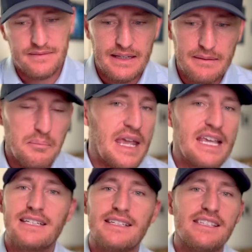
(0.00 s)

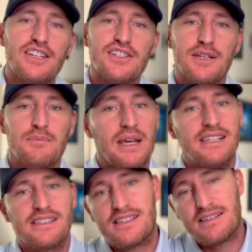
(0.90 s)
make a decision
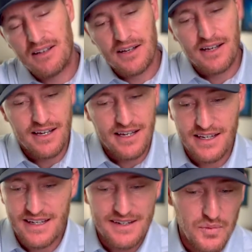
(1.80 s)
based
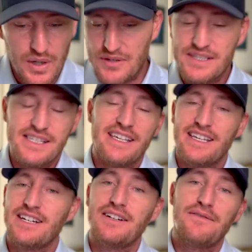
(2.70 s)
on what you see
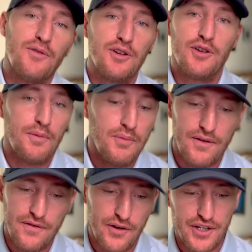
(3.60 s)
here for your
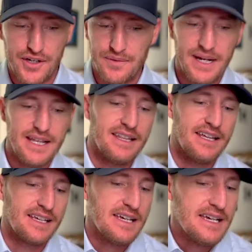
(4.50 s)
portfolio, right?
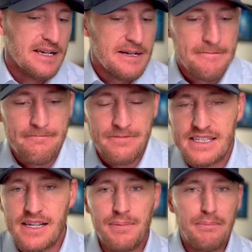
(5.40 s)
Like,
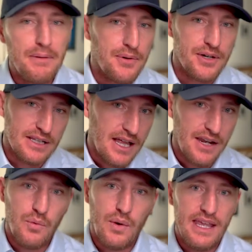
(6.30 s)
some people put a lot
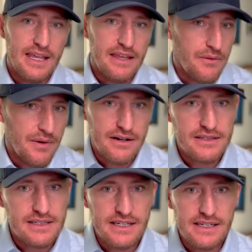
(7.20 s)
of weight in the
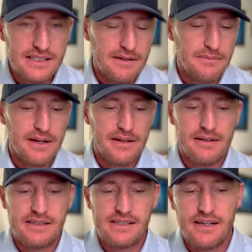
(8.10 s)
rarity, some
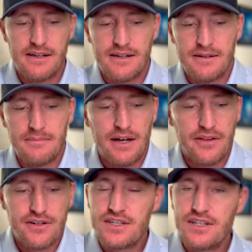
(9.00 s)

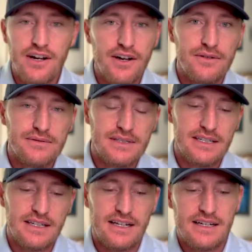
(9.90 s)
others
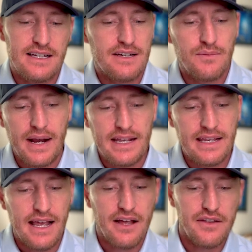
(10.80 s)
don't. Right
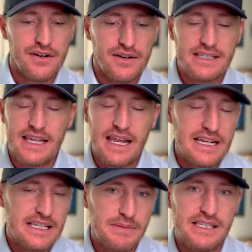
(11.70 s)
now, there isn't
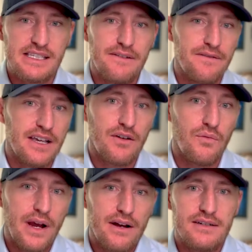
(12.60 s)
any specific
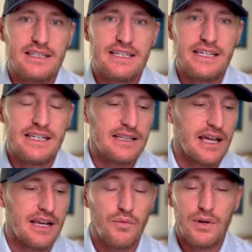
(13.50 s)
rarity
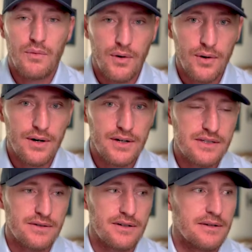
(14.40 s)
like
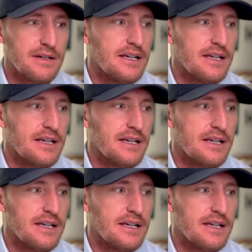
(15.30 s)
rewards or